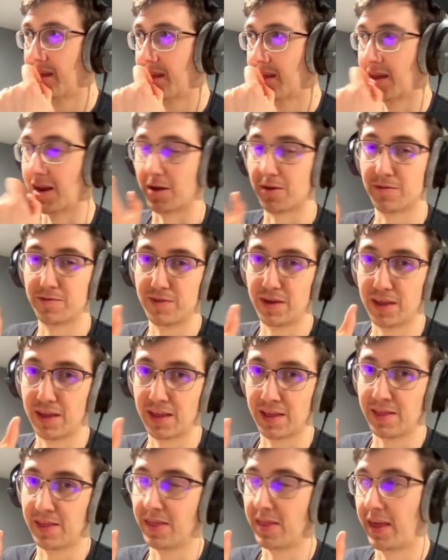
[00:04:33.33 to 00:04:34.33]

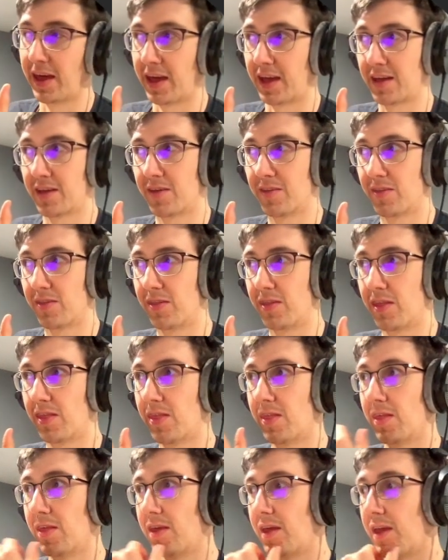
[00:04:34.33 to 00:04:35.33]
and like,
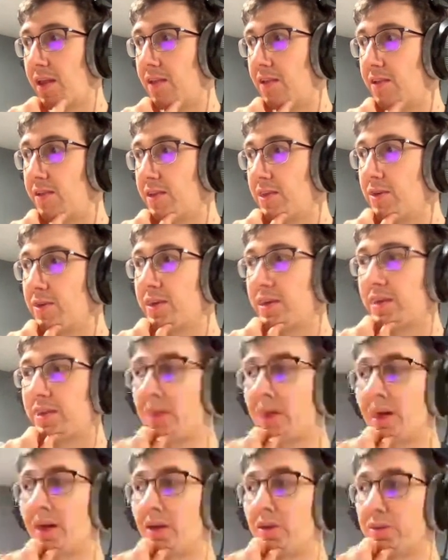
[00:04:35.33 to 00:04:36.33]
and you get
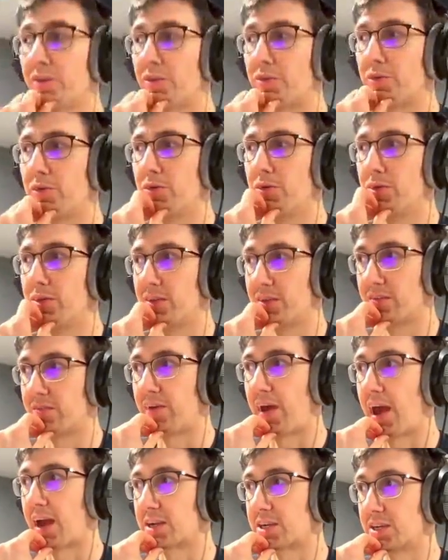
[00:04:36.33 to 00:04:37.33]
that also through these
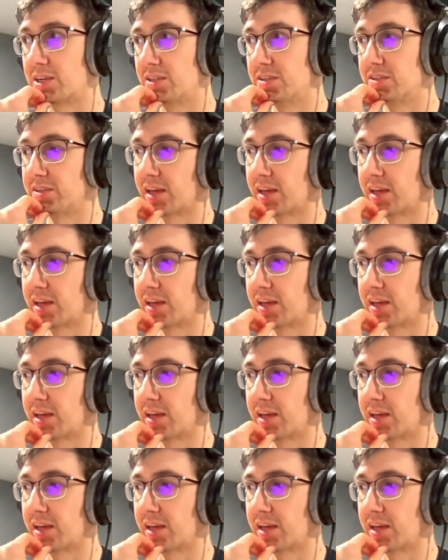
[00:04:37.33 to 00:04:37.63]
factions.